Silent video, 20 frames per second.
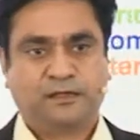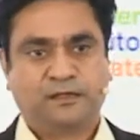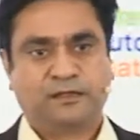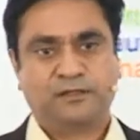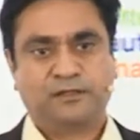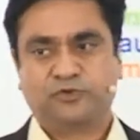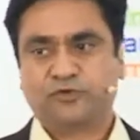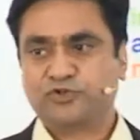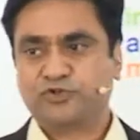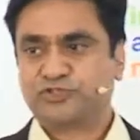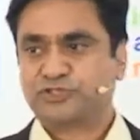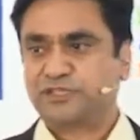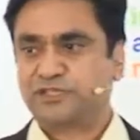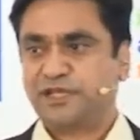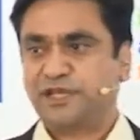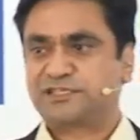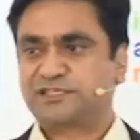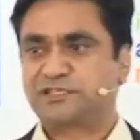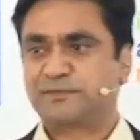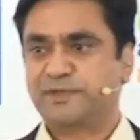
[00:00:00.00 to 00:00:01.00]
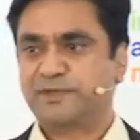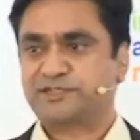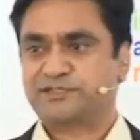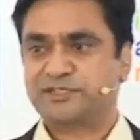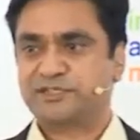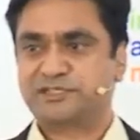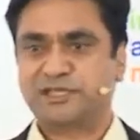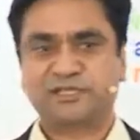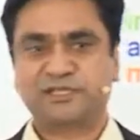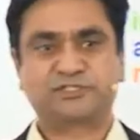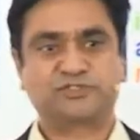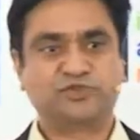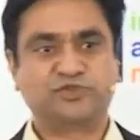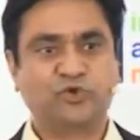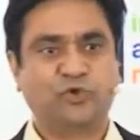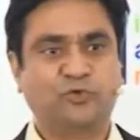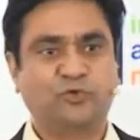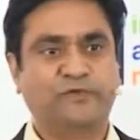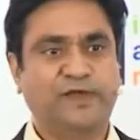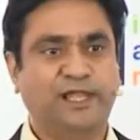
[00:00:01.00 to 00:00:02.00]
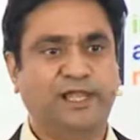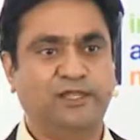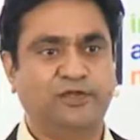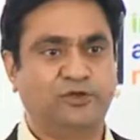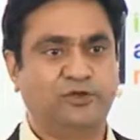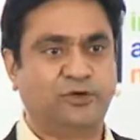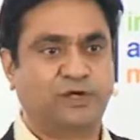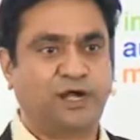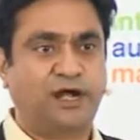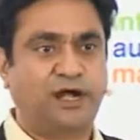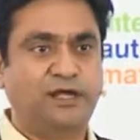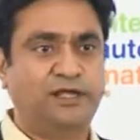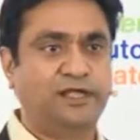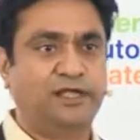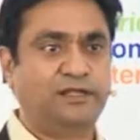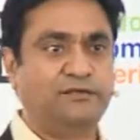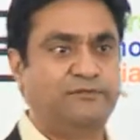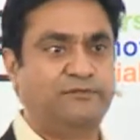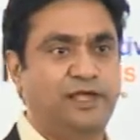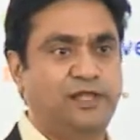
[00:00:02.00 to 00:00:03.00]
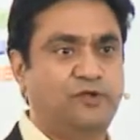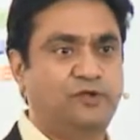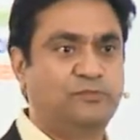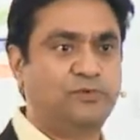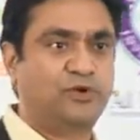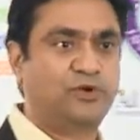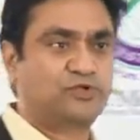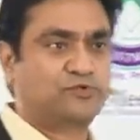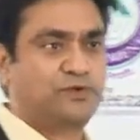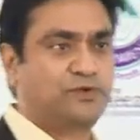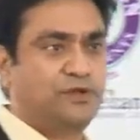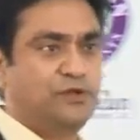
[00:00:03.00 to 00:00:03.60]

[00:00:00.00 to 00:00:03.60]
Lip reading: Those SMSs has no value or hardly any value because when you